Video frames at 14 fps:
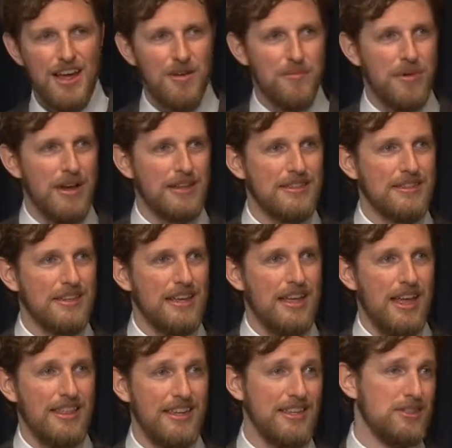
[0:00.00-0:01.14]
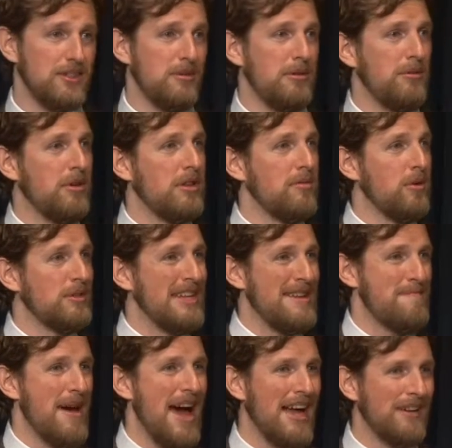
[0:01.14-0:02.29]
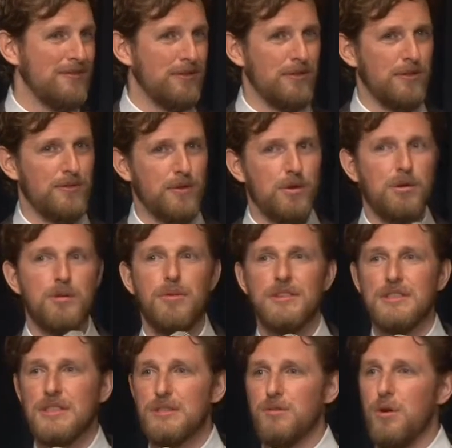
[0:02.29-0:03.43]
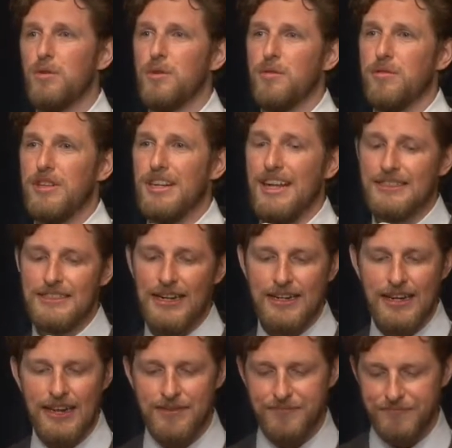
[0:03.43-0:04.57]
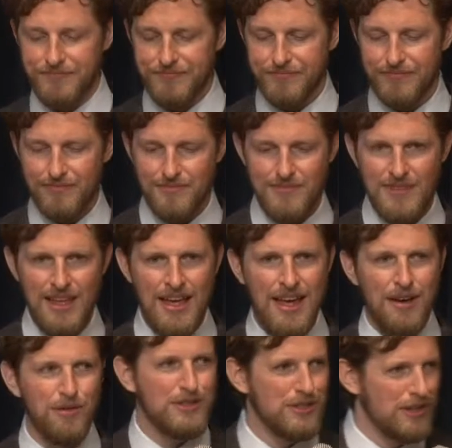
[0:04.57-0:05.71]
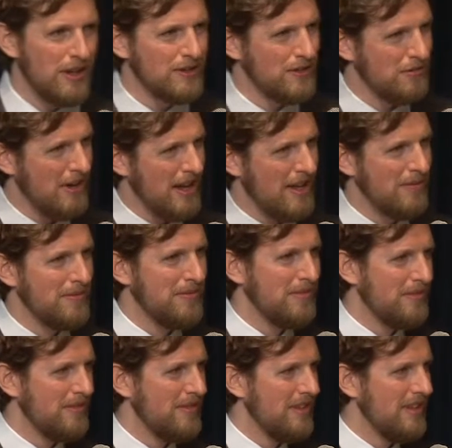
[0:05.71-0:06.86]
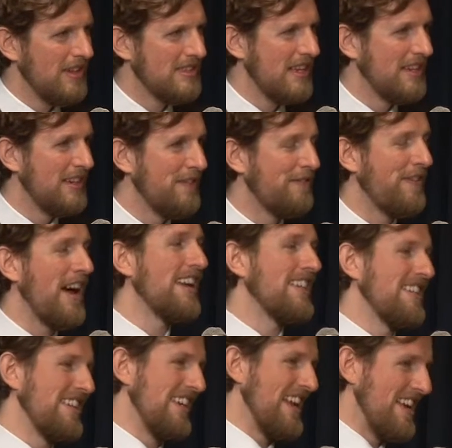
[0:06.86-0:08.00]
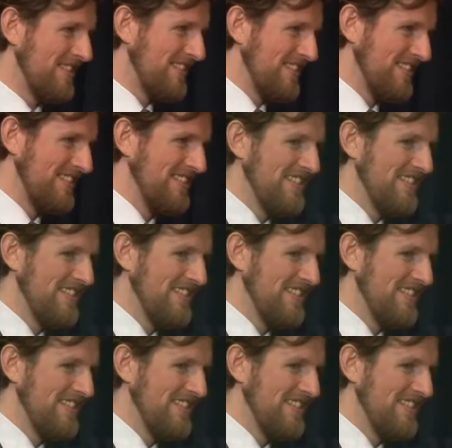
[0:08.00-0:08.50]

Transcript: but I think it's going to be one of the most impactful for WordPress's growth over the next decade, uh, which is also why I'm excited to finally announce